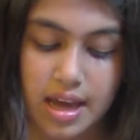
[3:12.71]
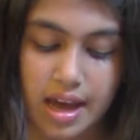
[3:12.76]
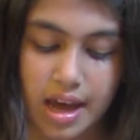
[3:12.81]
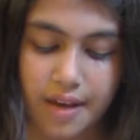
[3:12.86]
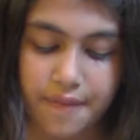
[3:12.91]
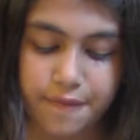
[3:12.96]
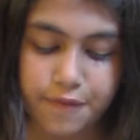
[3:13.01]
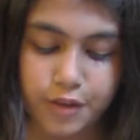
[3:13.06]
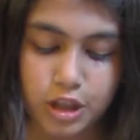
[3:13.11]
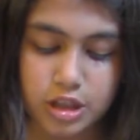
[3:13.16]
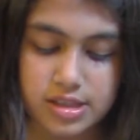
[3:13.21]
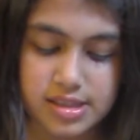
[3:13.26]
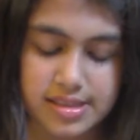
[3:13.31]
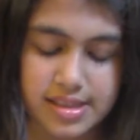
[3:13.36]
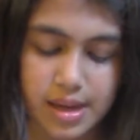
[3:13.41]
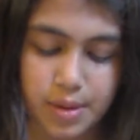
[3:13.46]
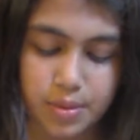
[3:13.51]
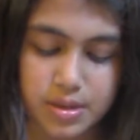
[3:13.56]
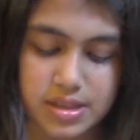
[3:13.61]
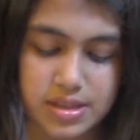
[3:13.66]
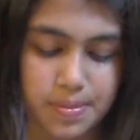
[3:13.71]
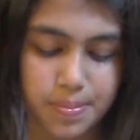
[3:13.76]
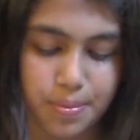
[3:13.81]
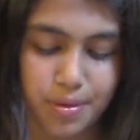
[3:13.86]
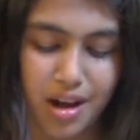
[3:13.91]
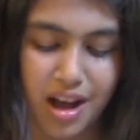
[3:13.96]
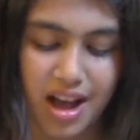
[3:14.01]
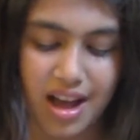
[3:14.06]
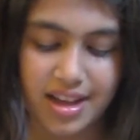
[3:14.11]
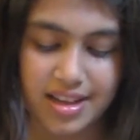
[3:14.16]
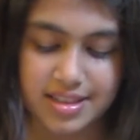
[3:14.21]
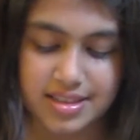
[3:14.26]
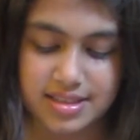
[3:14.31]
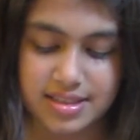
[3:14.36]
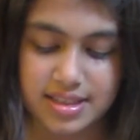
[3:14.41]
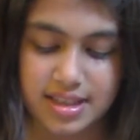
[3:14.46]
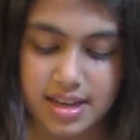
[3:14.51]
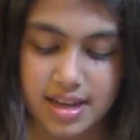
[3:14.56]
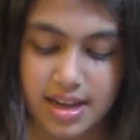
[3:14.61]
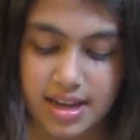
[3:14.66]
At first they were
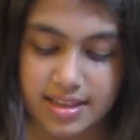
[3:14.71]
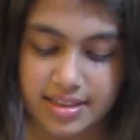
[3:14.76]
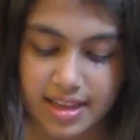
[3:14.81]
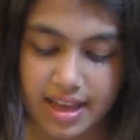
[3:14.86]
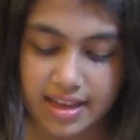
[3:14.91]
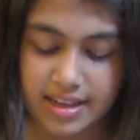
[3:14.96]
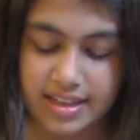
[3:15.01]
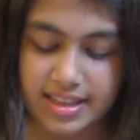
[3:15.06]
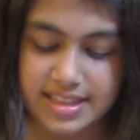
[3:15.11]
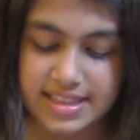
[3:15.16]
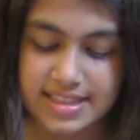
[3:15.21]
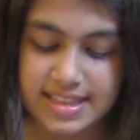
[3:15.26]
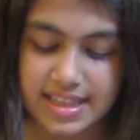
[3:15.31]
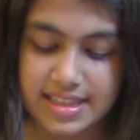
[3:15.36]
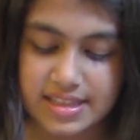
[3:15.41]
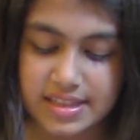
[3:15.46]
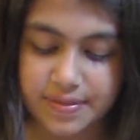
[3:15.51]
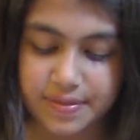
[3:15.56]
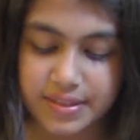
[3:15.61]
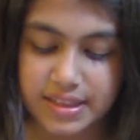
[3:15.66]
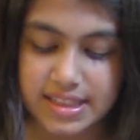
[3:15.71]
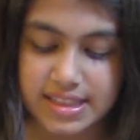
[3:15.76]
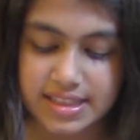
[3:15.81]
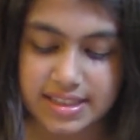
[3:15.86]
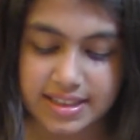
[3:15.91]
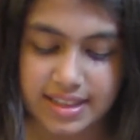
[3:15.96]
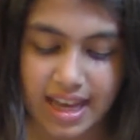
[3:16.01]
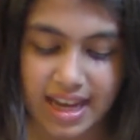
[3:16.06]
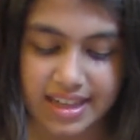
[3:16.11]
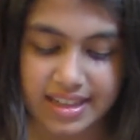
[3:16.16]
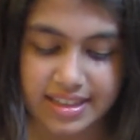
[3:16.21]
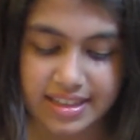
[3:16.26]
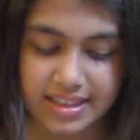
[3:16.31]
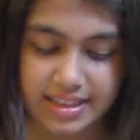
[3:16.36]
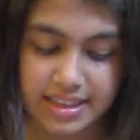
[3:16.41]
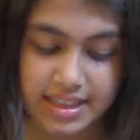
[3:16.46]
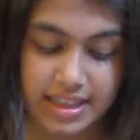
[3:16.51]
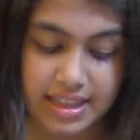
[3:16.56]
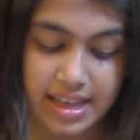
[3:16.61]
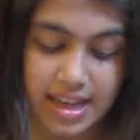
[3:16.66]
surprised, then excessively
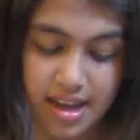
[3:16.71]
delighted.